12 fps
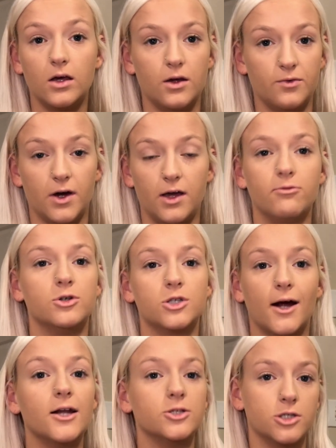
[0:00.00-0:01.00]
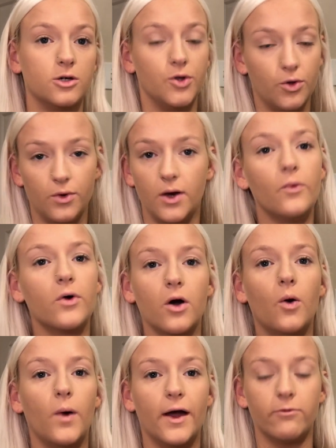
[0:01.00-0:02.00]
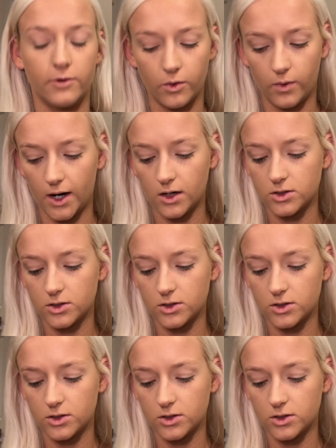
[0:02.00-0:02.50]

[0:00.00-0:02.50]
If I even try to show you, it will go everywhere.